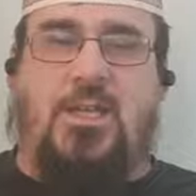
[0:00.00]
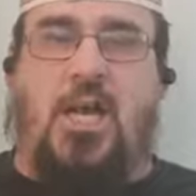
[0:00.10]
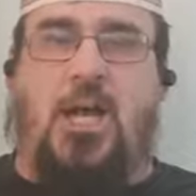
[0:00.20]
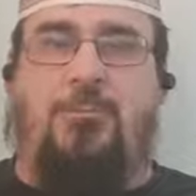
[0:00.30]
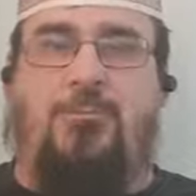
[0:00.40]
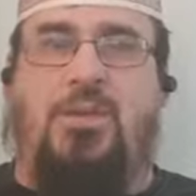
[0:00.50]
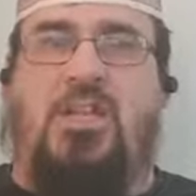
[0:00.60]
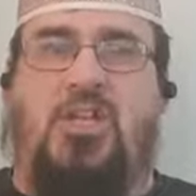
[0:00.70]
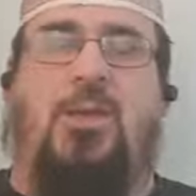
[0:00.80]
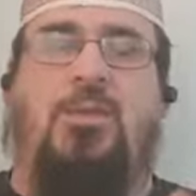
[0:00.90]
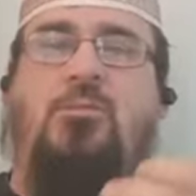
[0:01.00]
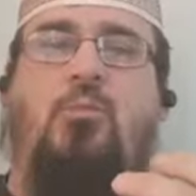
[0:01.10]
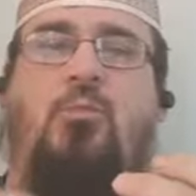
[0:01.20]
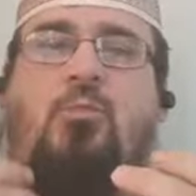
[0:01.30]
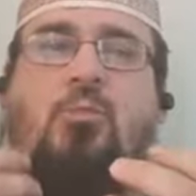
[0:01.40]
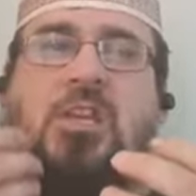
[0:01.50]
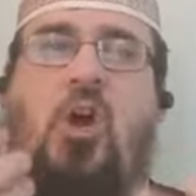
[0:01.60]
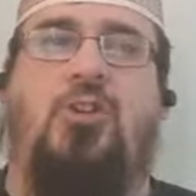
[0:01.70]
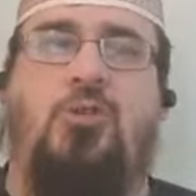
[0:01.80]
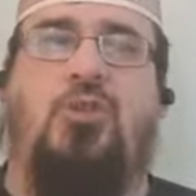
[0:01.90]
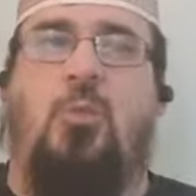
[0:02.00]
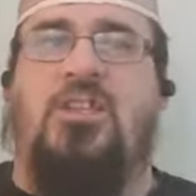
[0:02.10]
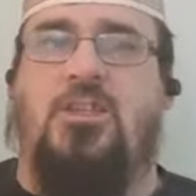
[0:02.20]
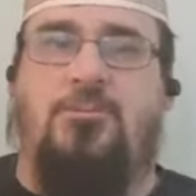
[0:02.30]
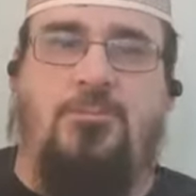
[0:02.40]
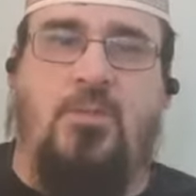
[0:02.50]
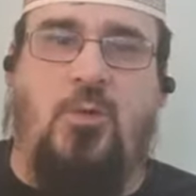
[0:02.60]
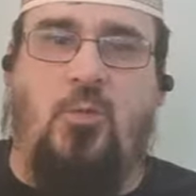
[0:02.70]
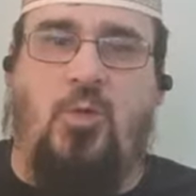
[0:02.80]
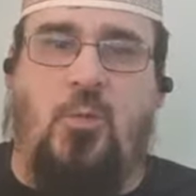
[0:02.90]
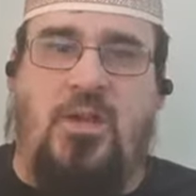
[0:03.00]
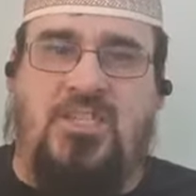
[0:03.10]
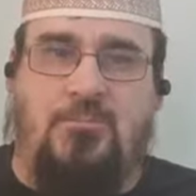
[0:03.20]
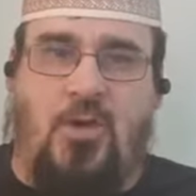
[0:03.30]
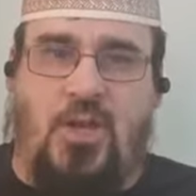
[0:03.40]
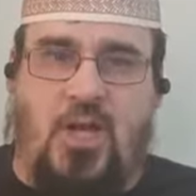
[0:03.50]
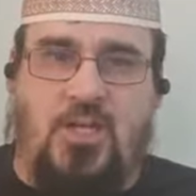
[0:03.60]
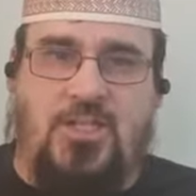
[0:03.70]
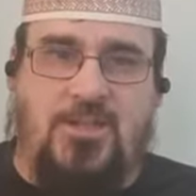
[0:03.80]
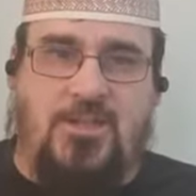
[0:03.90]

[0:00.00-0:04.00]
Um, because, I mean, we can't use the Western, the, the Western monarchs.